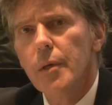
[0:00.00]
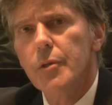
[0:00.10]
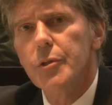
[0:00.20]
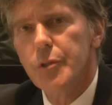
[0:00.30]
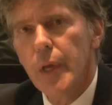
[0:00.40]

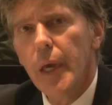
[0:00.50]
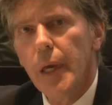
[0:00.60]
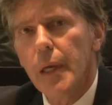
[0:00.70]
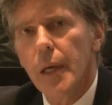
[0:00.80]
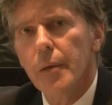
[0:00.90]

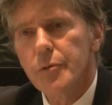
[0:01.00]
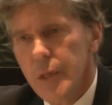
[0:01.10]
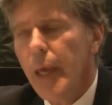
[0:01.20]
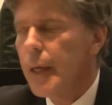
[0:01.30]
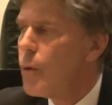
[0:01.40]
staying
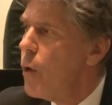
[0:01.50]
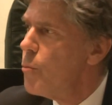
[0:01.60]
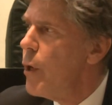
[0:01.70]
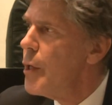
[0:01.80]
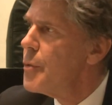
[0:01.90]
in
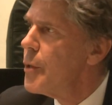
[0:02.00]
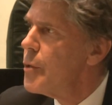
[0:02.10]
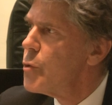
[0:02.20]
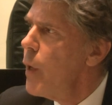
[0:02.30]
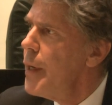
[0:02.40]
Long Branch,
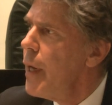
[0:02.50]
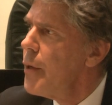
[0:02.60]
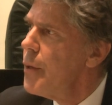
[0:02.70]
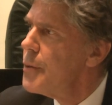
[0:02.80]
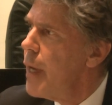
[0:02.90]
because right now,
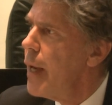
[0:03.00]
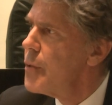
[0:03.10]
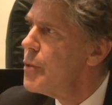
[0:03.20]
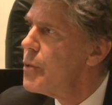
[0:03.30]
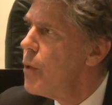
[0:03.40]

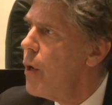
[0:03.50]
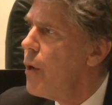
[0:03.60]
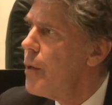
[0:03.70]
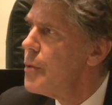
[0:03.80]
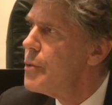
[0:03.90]
taxes are
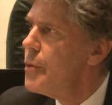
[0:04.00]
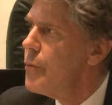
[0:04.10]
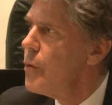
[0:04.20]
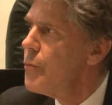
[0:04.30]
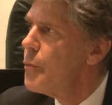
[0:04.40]
hard. It's
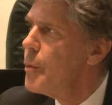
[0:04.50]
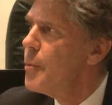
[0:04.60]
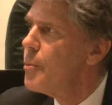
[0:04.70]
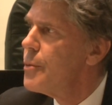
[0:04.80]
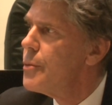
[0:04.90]
difficult for
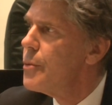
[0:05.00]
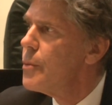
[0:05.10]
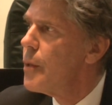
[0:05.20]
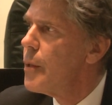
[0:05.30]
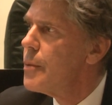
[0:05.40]
people
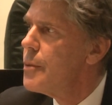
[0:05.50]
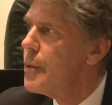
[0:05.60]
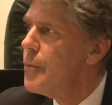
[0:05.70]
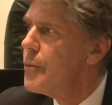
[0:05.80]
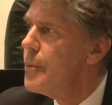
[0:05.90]
to
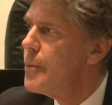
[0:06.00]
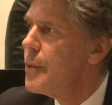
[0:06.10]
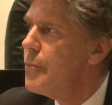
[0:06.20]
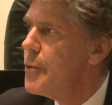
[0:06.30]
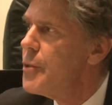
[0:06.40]

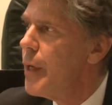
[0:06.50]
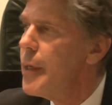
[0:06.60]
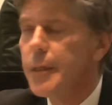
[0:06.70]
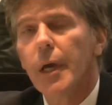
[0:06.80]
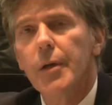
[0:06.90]
even stay
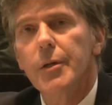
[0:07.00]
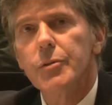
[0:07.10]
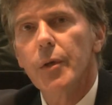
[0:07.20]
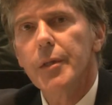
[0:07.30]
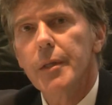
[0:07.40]
in town here.
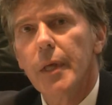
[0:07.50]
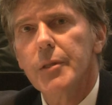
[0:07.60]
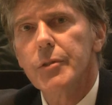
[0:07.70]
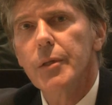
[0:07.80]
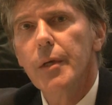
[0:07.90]
So I think
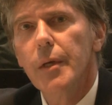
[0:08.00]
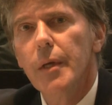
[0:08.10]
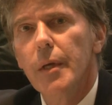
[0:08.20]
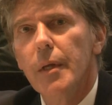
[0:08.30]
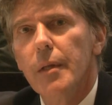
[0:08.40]
that's
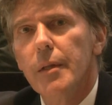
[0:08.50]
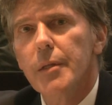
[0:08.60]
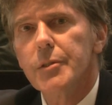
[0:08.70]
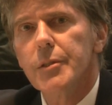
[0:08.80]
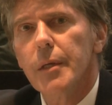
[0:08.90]

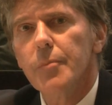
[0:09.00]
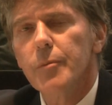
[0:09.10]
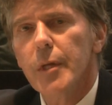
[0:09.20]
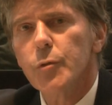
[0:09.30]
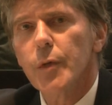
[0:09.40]

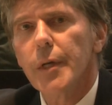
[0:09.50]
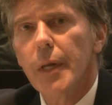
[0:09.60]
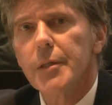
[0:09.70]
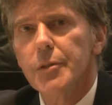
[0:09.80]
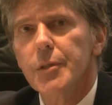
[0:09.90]
what I'd
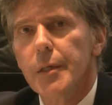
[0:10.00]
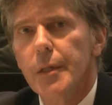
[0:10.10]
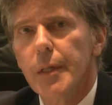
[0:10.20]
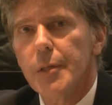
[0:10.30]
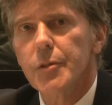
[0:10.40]
like to see
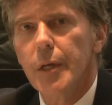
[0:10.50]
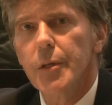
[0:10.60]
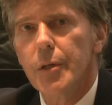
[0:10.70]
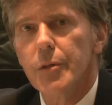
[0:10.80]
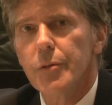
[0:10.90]
in the next
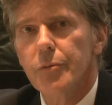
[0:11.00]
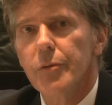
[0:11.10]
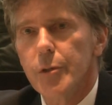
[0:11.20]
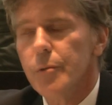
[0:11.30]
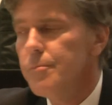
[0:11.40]
10 years in
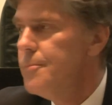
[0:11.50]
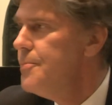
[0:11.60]
vision.